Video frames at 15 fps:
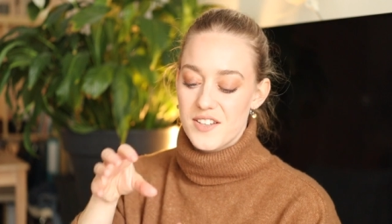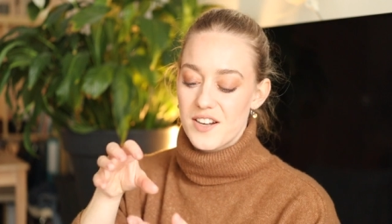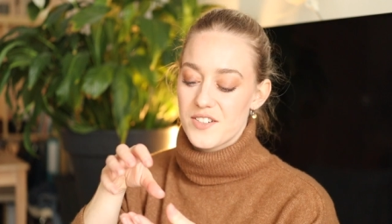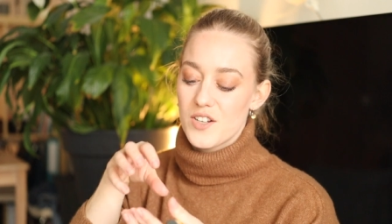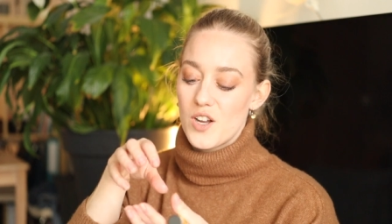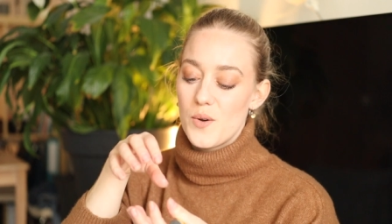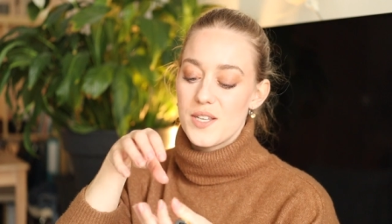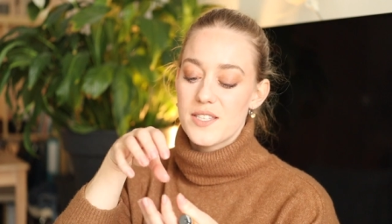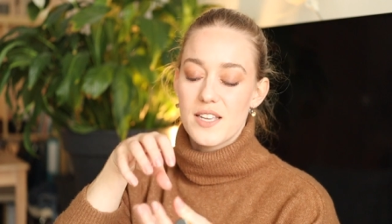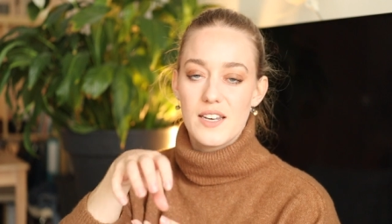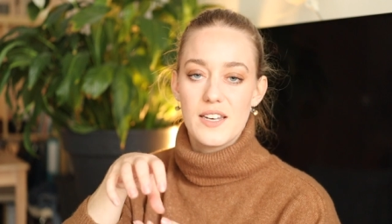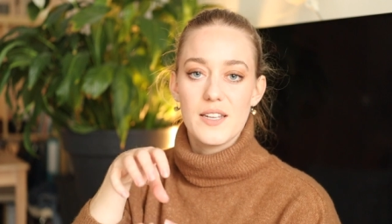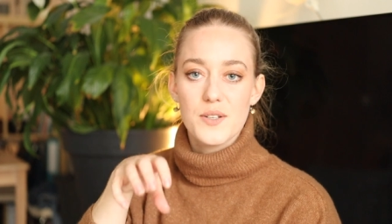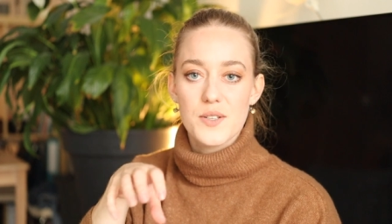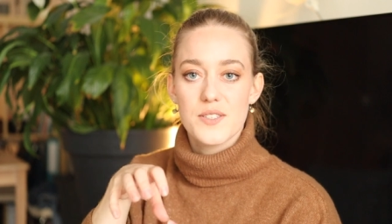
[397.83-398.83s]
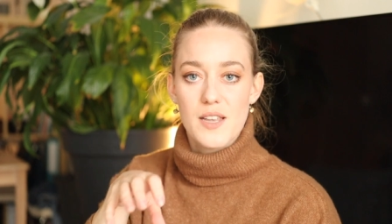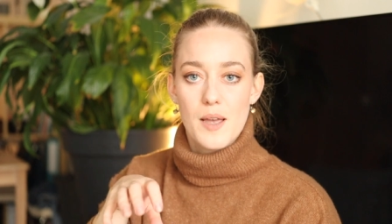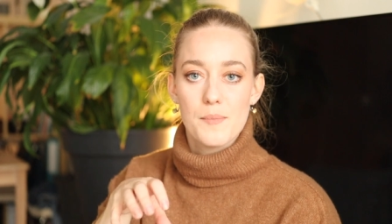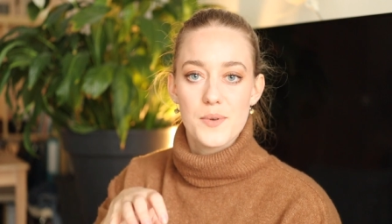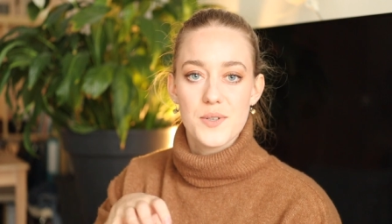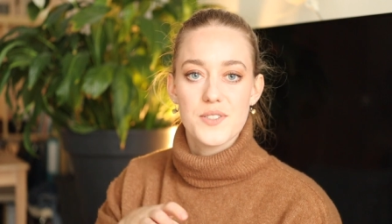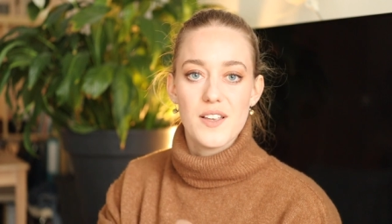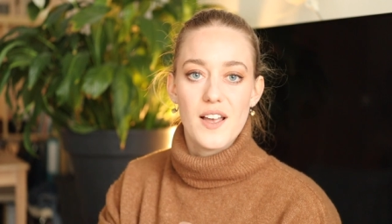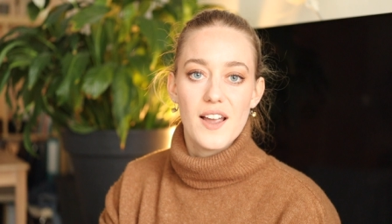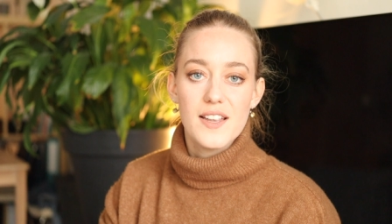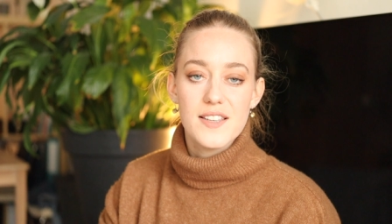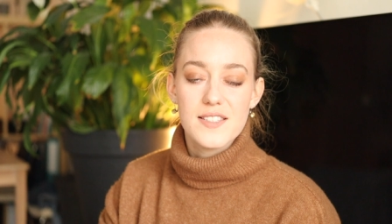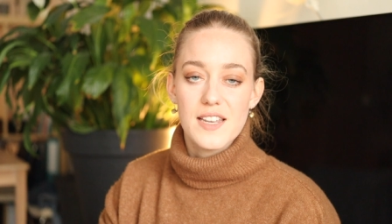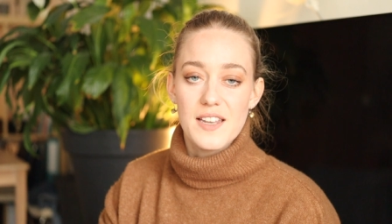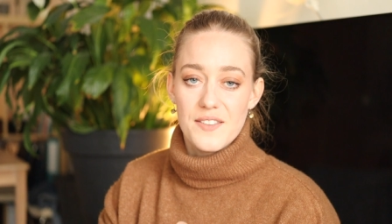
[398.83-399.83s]
there's always a little sample
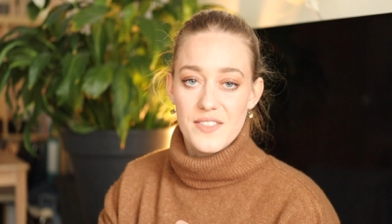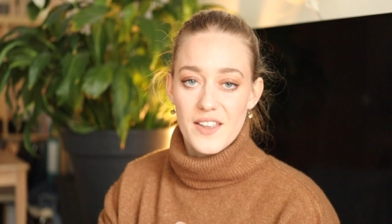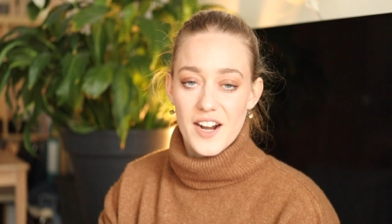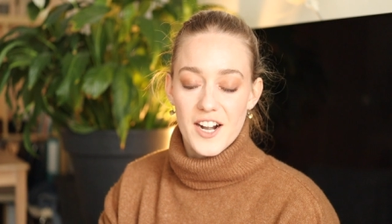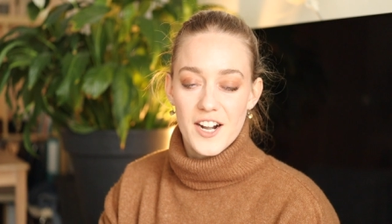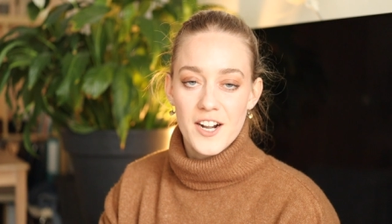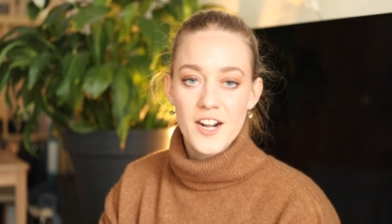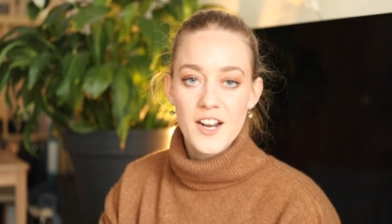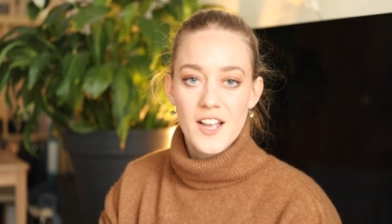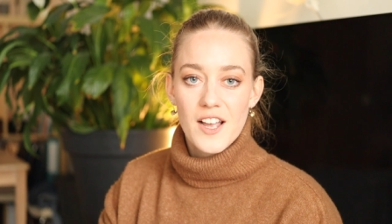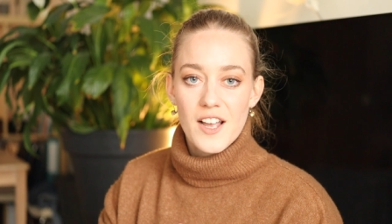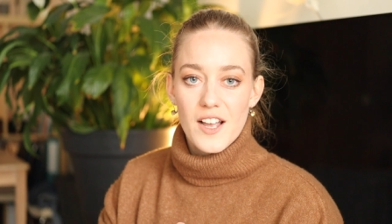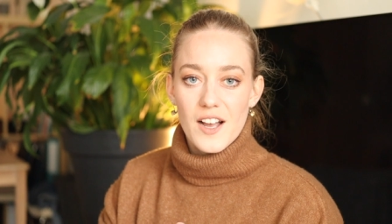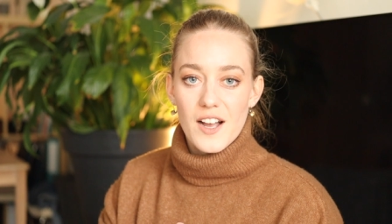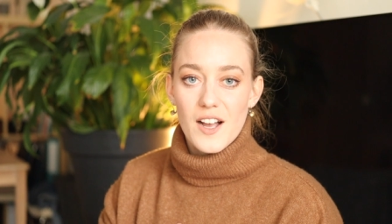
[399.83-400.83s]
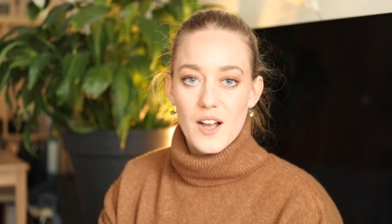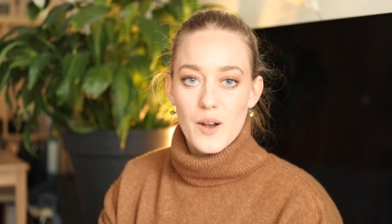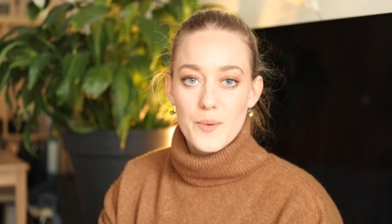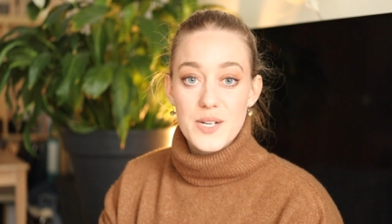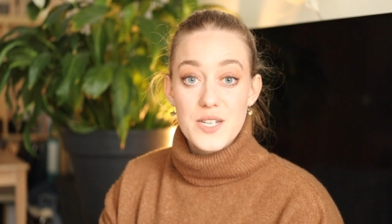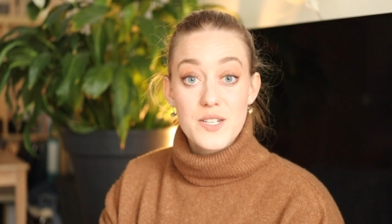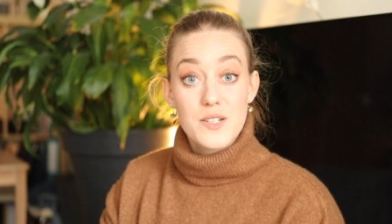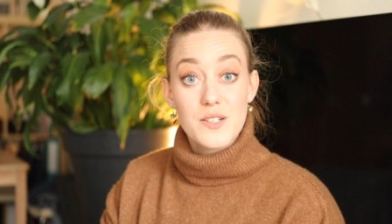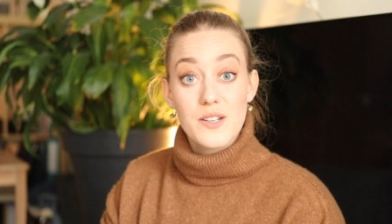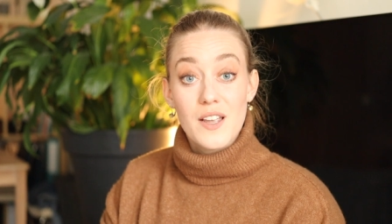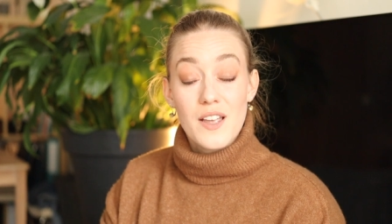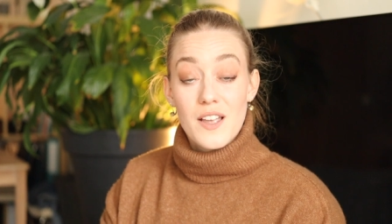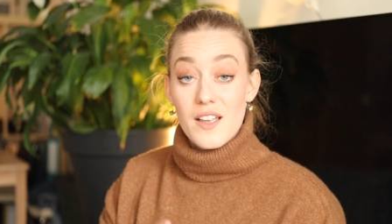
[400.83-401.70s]
size in there, uh, which